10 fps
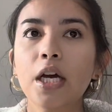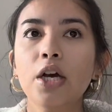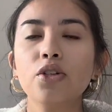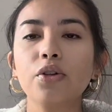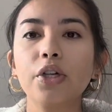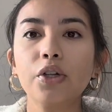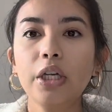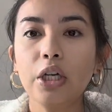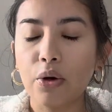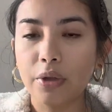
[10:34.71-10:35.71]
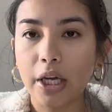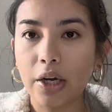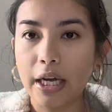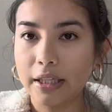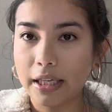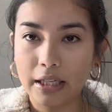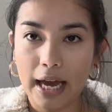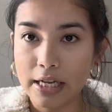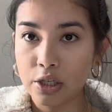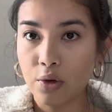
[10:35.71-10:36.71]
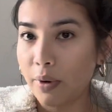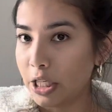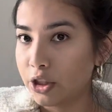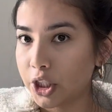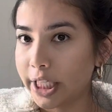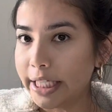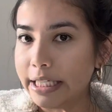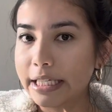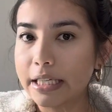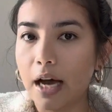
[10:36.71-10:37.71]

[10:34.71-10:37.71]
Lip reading: So literally go there and like ask questions.